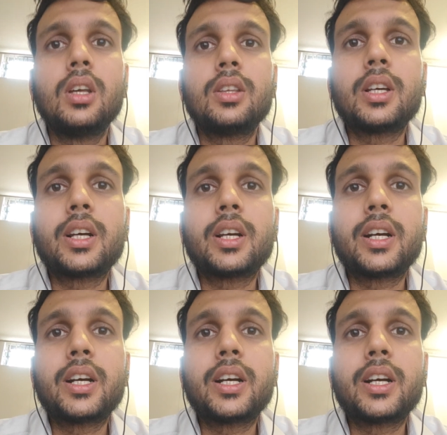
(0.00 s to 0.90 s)
the
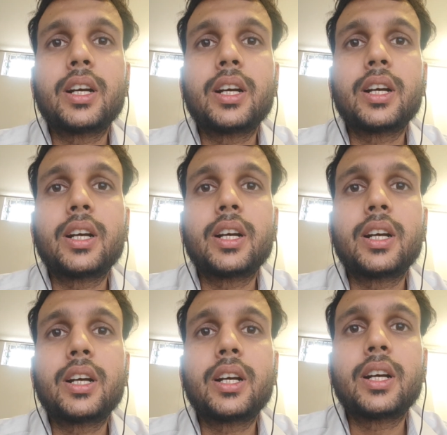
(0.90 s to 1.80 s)
government refused to
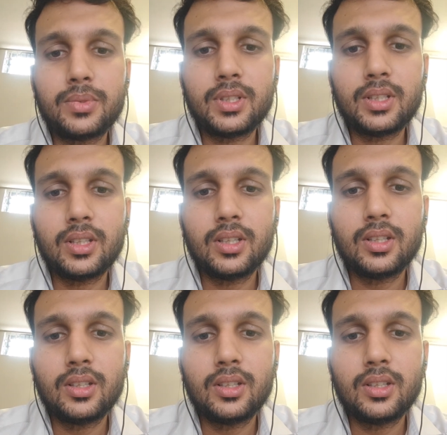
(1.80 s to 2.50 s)
take up the